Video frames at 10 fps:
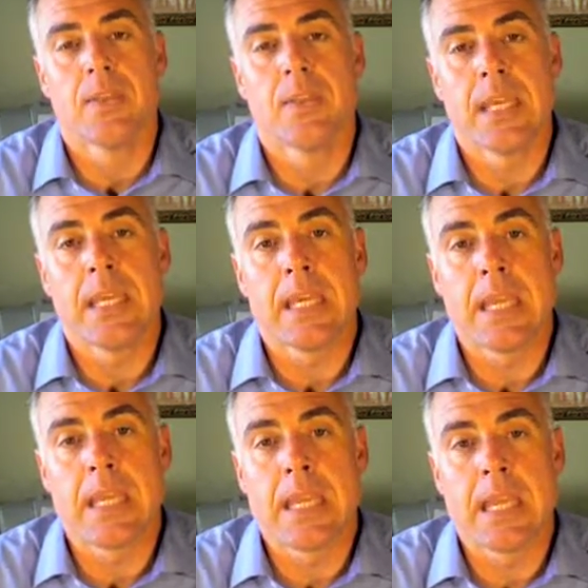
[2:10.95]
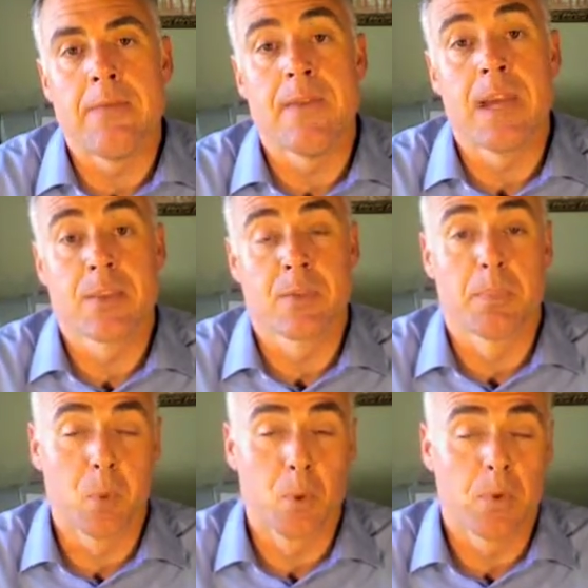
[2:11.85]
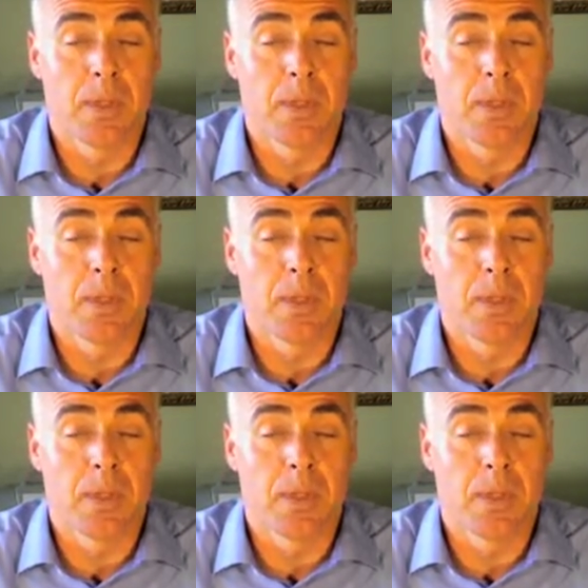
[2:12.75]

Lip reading: the investor pool.